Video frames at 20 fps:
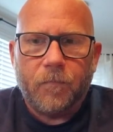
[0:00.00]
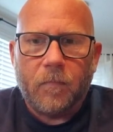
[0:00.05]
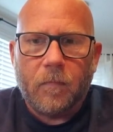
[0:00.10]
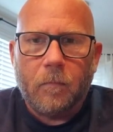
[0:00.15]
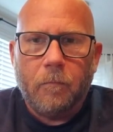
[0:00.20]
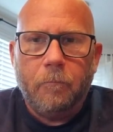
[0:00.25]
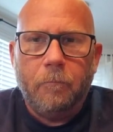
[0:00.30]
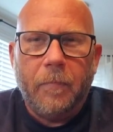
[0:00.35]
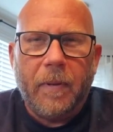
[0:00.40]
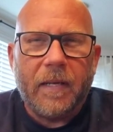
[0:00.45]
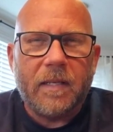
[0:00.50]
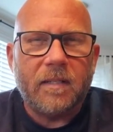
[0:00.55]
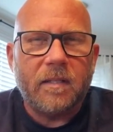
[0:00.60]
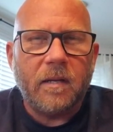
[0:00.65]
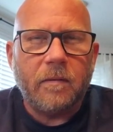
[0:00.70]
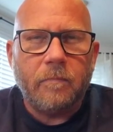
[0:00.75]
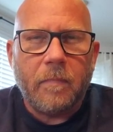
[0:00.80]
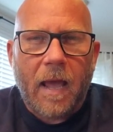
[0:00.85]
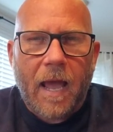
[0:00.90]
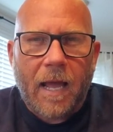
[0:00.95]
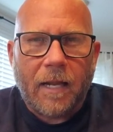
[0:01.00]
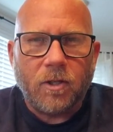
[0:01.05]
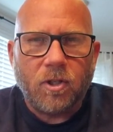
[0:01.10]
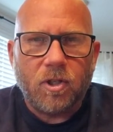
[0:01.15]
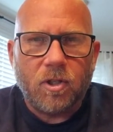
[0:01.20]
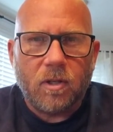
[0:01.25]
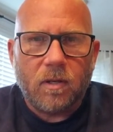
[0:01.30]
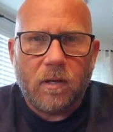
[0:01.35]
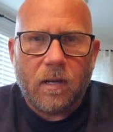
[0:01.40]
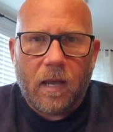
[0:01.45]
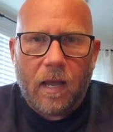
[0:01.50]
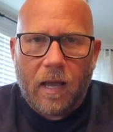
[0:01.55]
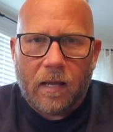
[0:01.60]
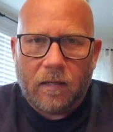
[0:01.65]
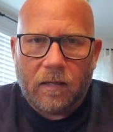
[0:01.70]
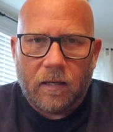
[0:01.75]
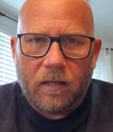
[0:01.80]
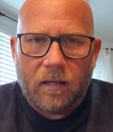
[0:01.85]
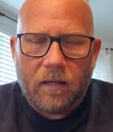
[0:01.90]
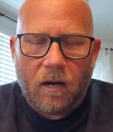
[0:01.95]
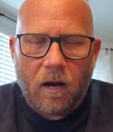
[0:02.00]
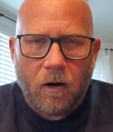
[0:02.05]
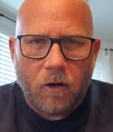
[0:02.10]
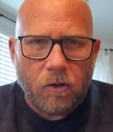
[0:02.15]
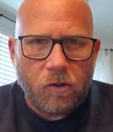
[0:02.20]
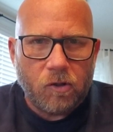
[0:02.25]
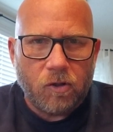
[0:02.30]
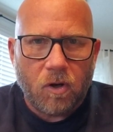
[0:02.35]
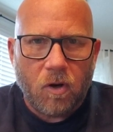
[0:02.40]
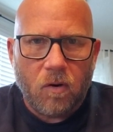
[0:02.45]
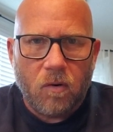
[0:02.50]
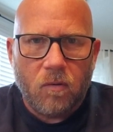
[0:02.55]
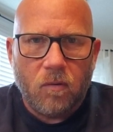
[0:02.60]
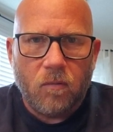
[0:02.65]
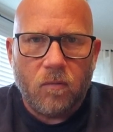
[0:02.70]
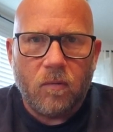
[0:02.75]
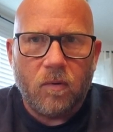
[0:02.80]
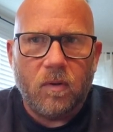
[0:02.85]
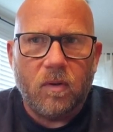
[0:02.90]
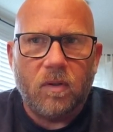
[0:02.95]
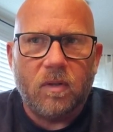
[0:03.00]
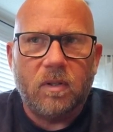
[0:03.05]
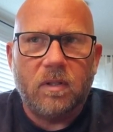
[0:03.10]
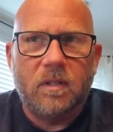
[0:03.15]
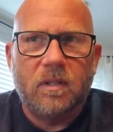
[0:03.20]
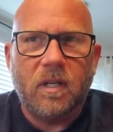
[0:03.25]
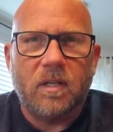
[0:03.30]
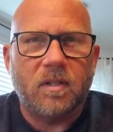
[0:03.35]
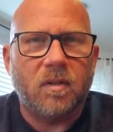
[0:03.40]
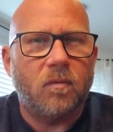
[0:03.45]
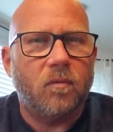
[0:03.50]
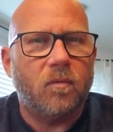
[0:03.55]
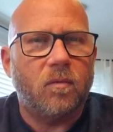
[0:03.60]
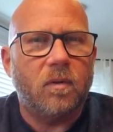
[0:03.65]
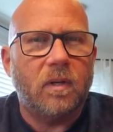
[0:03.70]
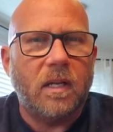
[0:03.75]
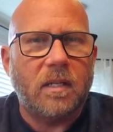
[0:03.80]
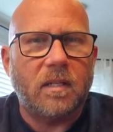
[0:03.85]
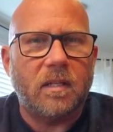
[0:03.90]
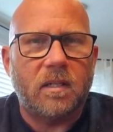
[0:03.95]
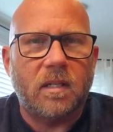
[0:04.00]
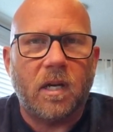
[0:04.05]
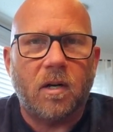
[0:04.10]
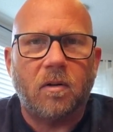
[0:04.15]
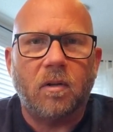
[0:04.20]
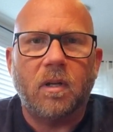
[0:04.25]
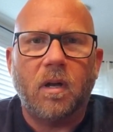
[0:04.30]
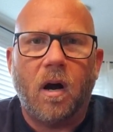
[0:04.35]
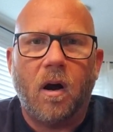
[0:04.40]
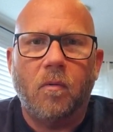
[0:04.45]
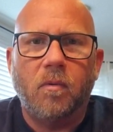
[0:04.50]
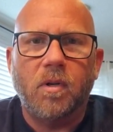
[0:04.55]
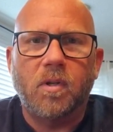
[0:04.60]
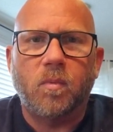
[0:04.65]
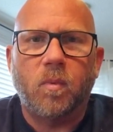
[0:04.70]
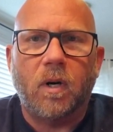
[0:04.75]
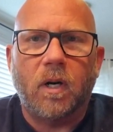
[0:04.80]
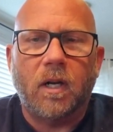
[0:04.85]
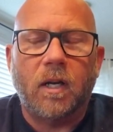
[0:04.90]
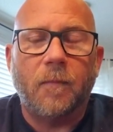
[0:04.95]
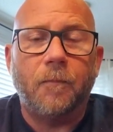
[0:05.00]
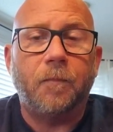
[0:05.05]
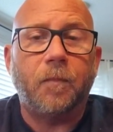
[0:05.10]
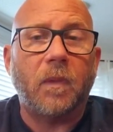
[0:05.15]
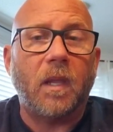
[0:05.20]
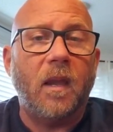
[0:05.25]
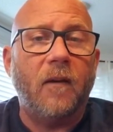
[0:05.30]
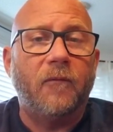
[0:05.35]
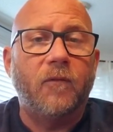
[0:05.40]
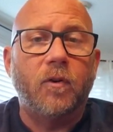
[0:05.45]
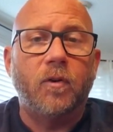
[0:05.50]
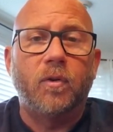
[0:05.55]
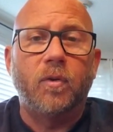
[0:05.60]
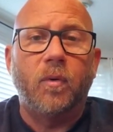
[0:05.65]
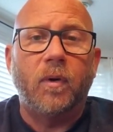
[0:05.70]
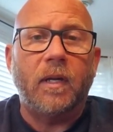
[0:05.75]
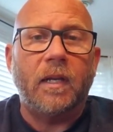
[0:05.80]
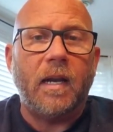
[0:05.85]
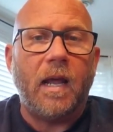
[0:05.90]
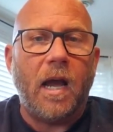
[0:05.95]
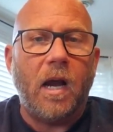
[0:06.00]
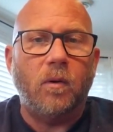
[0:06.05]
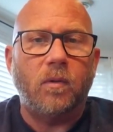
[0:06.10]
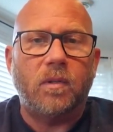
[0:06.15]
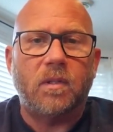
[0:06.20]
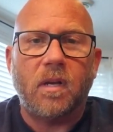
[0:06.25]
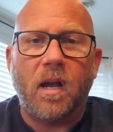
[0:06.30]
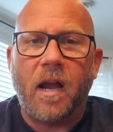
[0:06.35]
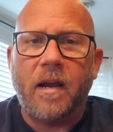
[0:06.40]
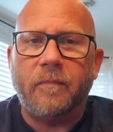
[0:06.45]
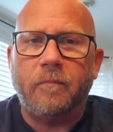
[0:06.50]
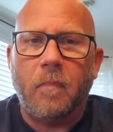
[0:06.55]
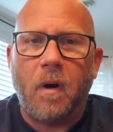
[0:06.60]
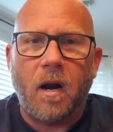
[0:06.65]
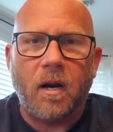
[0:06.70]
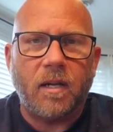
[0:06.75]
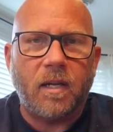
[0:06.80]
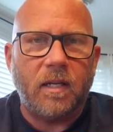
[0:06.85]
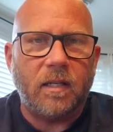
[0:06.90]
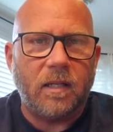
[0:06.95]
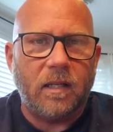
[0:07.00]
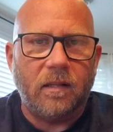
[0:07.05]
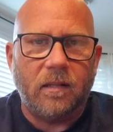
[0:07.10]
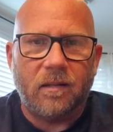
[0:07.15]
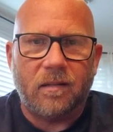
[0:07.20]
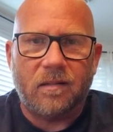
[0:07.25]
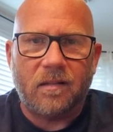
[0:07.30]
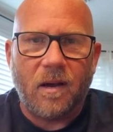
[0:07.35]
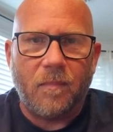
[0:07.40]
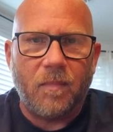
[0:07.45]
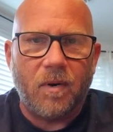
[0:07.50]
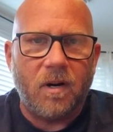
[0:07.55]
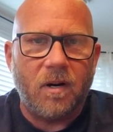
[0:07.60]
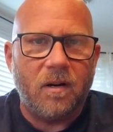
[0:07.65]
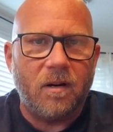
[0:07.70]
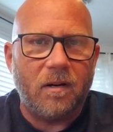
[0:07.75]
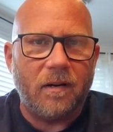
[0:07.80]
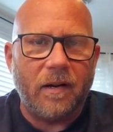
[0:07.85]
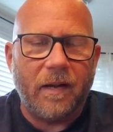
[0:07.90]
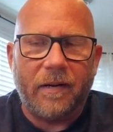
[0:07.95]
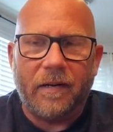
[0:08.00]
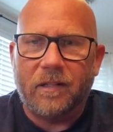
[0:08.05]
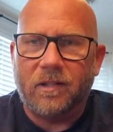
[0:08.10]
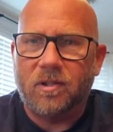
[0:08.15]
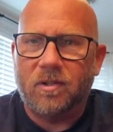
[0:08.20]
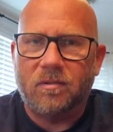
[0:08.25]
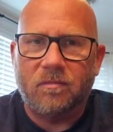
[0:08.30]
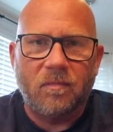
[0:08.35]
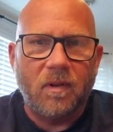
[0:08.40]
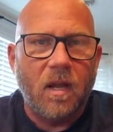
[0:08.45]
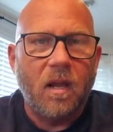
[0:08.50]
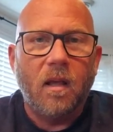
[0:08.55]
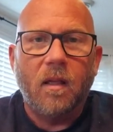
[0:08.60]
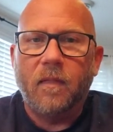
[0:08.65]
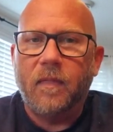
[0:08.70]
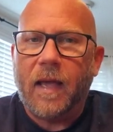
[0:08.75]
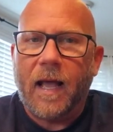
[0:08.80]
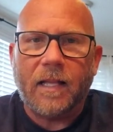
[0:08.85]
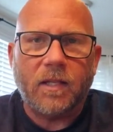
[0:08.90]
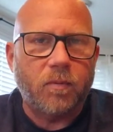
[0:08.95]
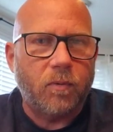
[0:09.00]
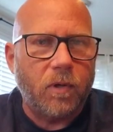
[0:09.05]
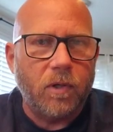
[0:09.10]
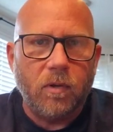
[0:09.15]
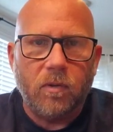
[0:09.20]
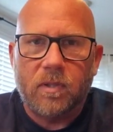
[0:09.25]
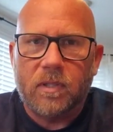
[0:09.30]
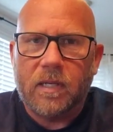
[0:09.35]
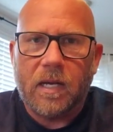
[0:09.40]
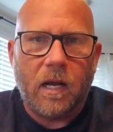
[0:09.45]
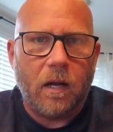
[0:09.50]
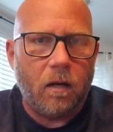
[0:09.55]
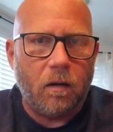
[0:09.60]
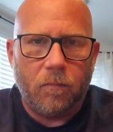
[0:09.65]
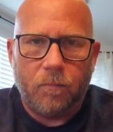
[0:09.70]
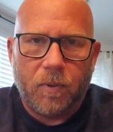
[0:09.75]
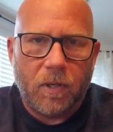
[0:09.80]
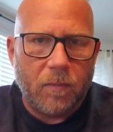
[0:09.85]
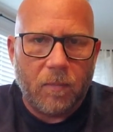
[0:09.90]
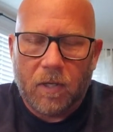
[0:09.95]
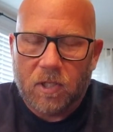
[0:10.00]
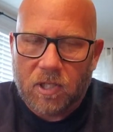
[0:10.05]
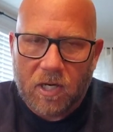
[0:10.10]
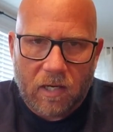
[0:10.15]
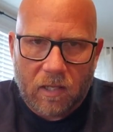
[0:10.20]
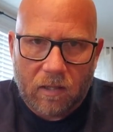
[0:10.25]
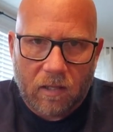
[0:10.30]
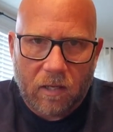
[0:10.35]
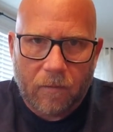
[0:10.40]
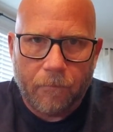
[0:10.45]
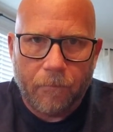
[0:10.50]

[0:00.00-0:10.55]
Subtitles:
Mix and match at an art show doesn't necessarily always work. If you're doing an outside market in the summer and that's where you sell pretty much anything.